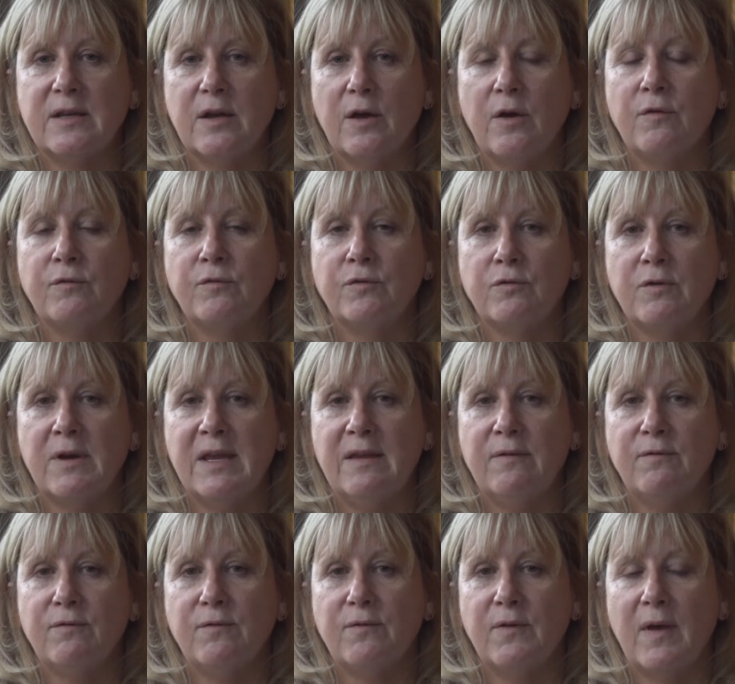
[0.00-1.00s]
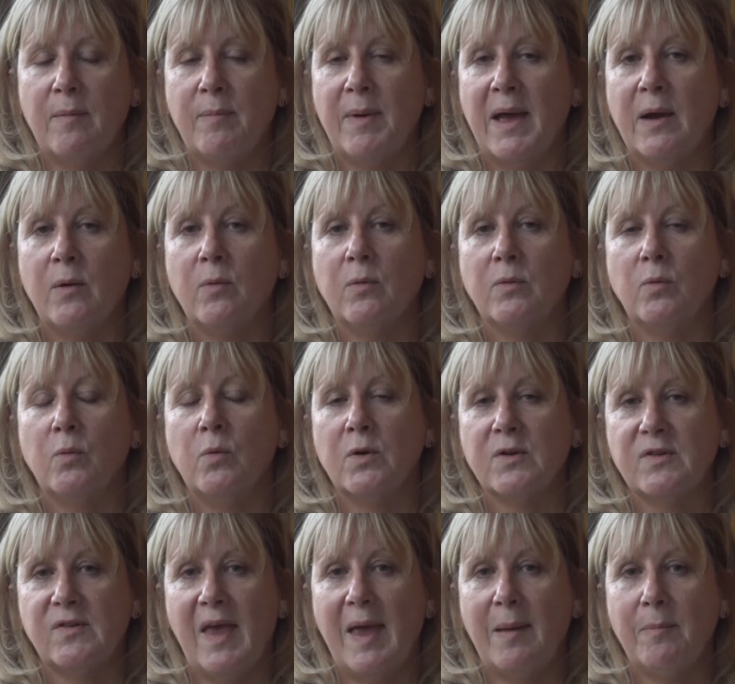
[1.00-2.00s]
of grief about
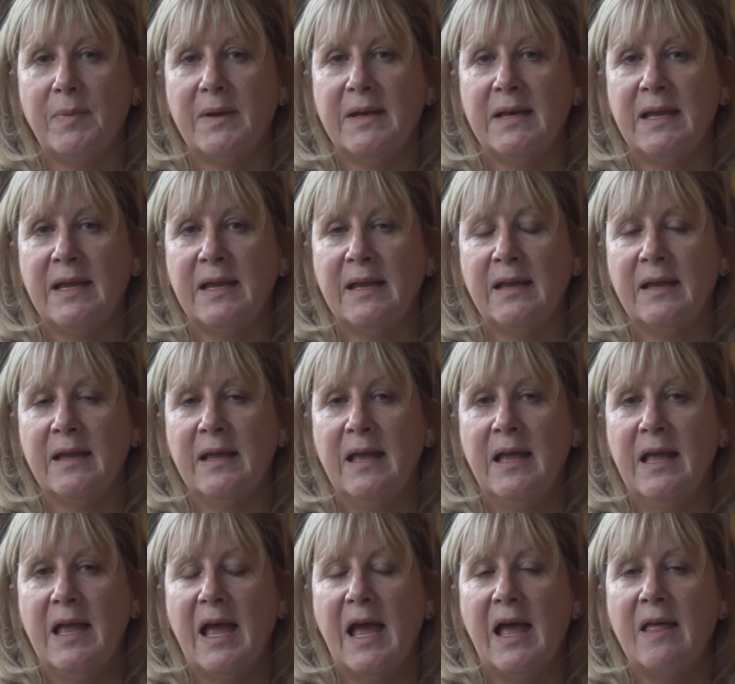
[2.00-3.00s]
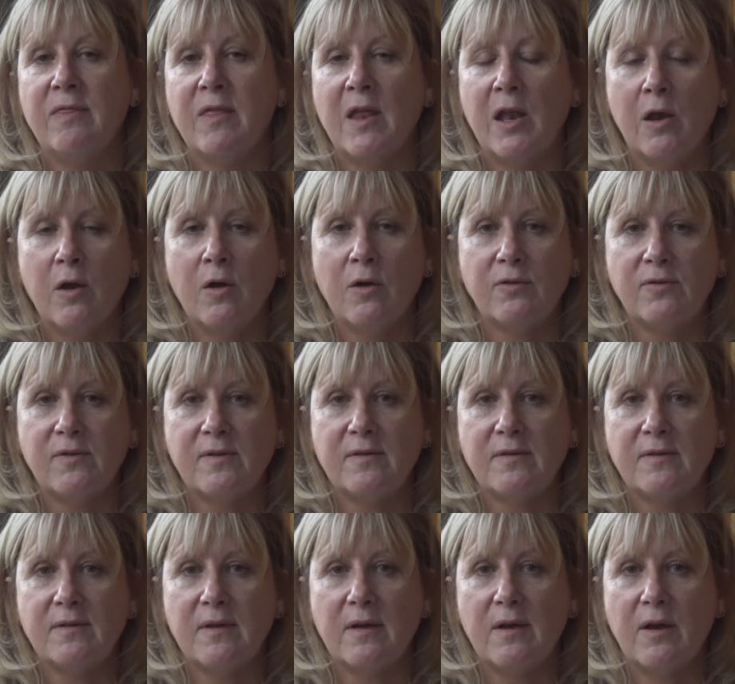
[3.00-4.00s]
what's happening and the loss
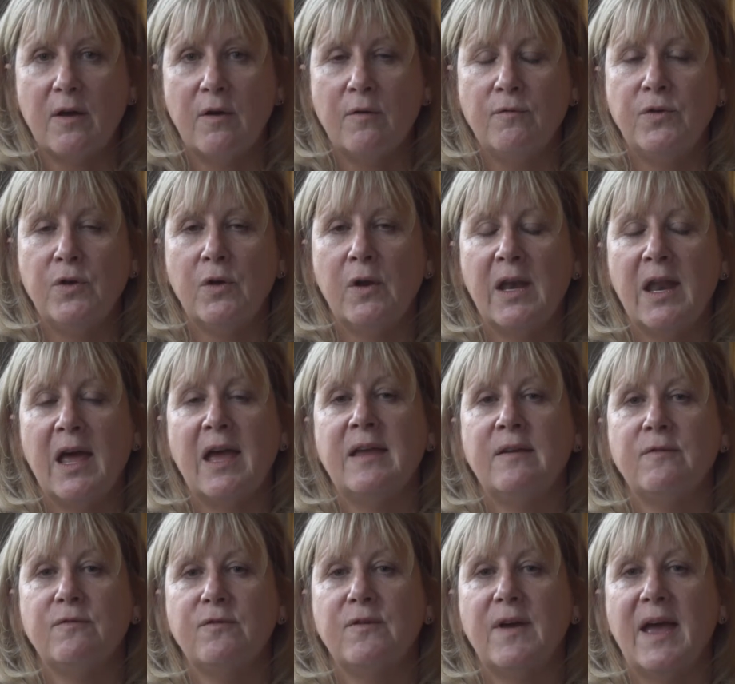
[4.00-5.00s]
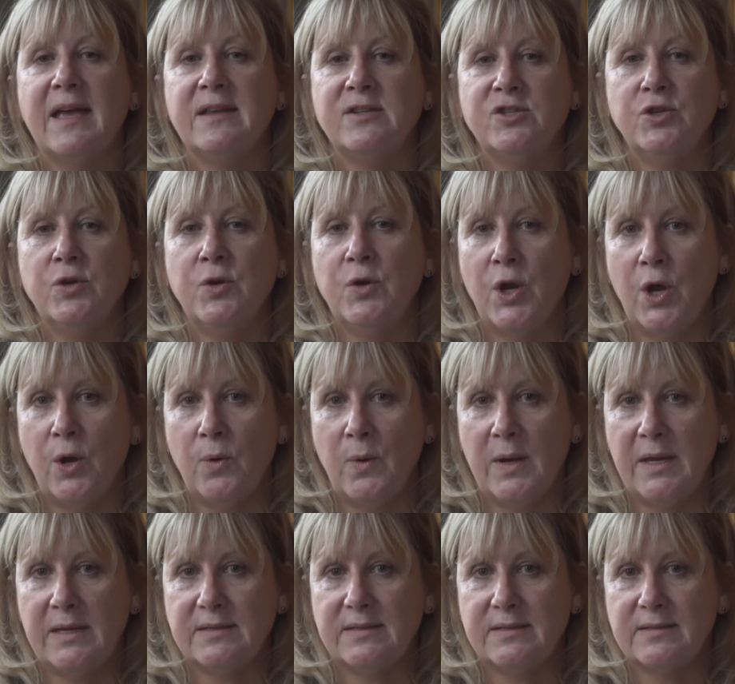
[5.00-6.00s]
of your life as you know
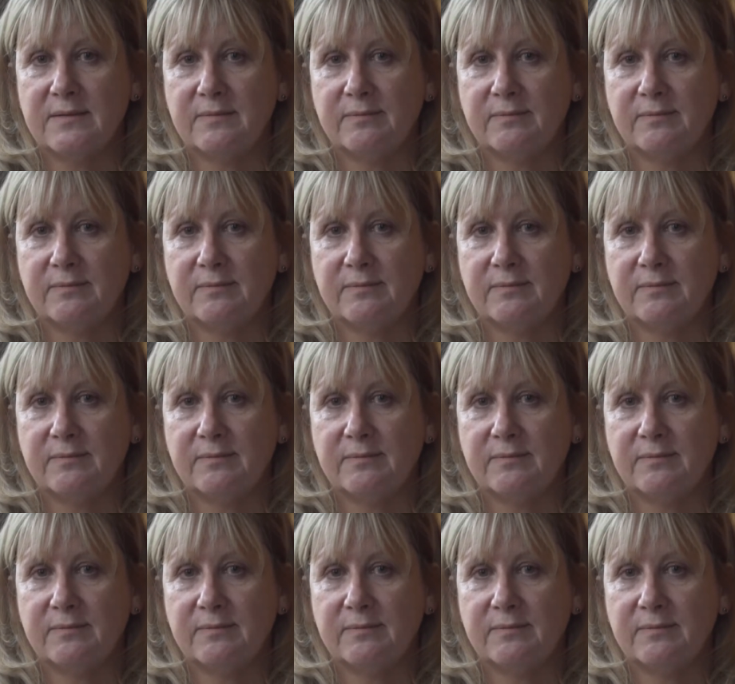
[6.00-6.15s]
it.